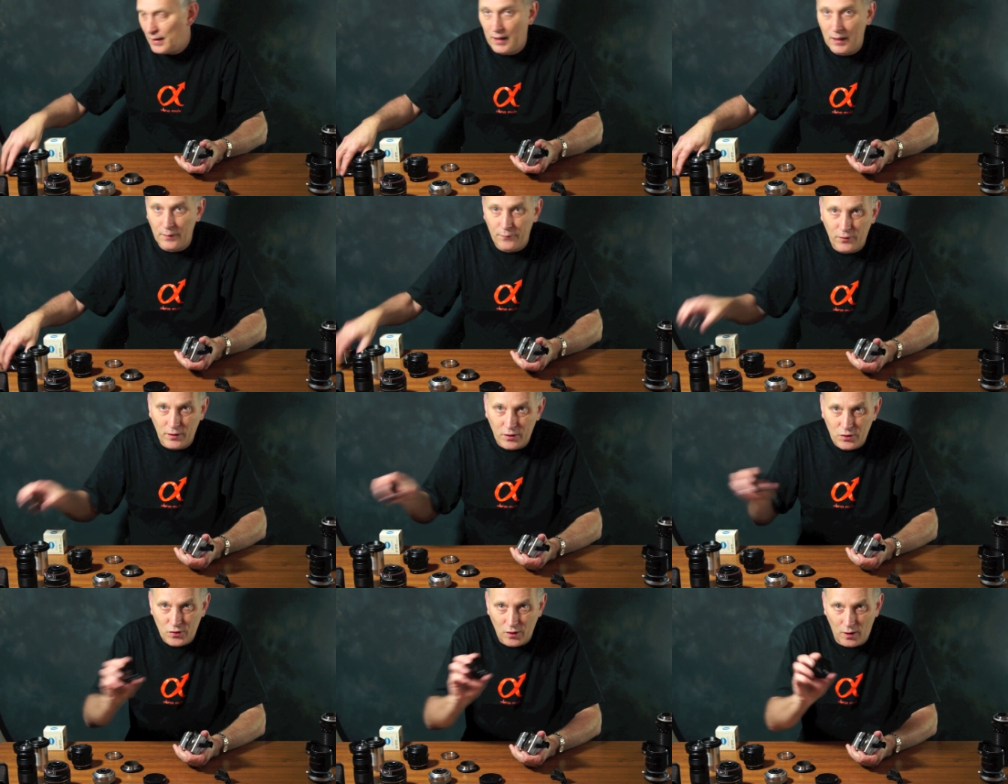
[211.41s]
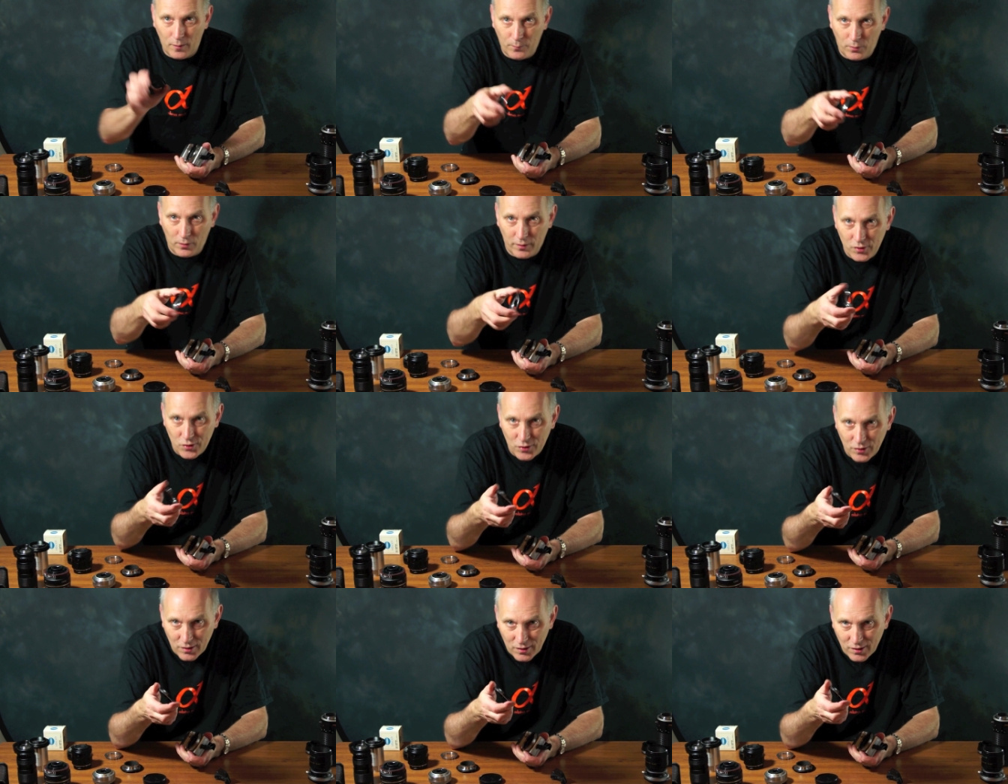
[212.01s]
Here, for
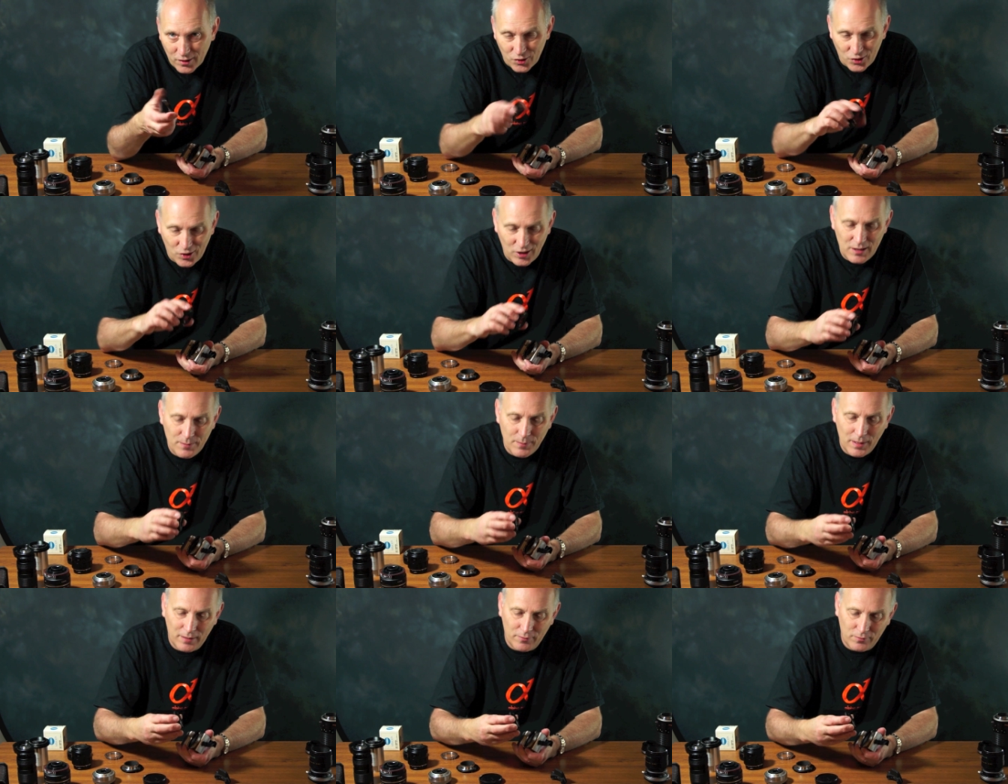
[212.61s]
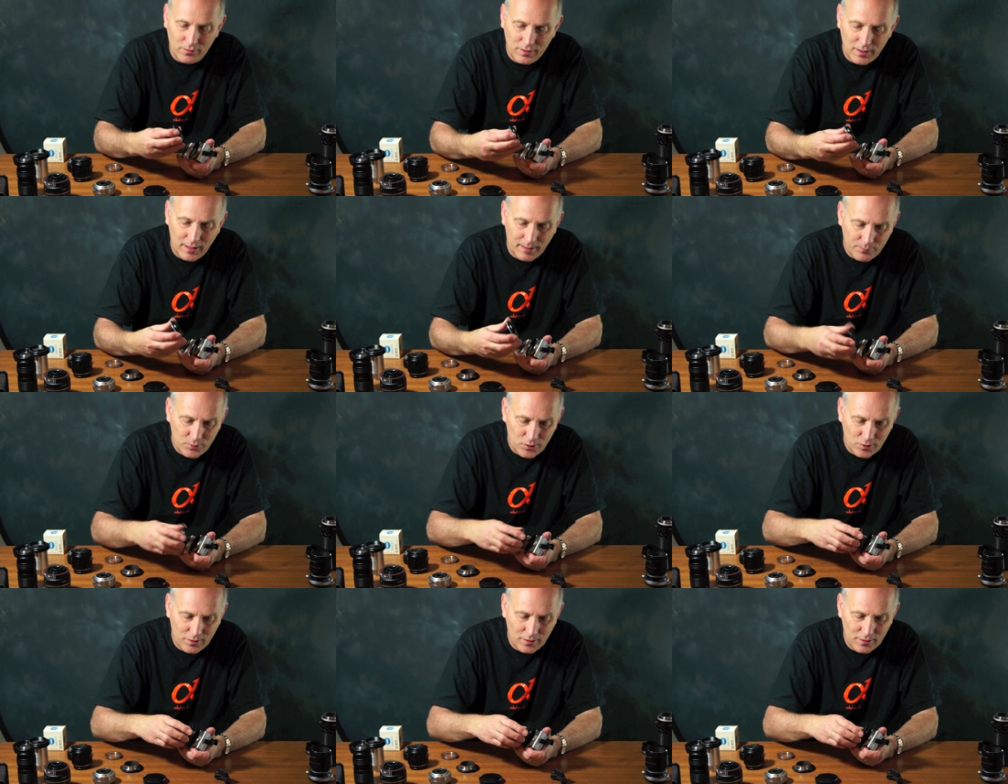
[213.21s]
example, is a Seamount
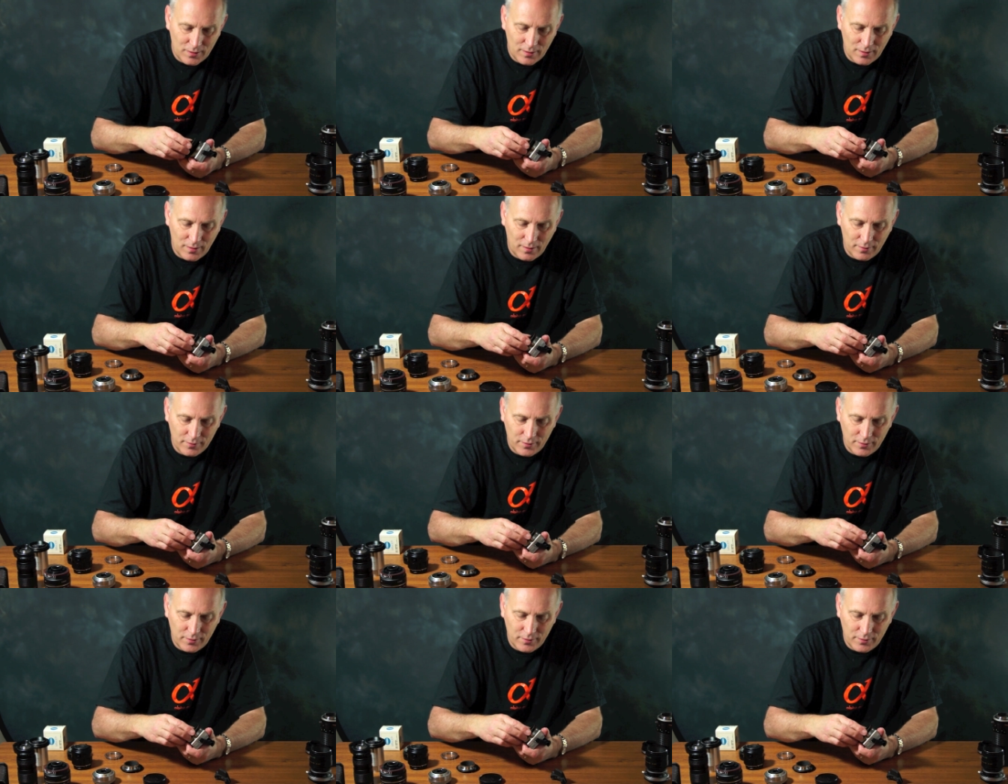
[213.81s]
adapter.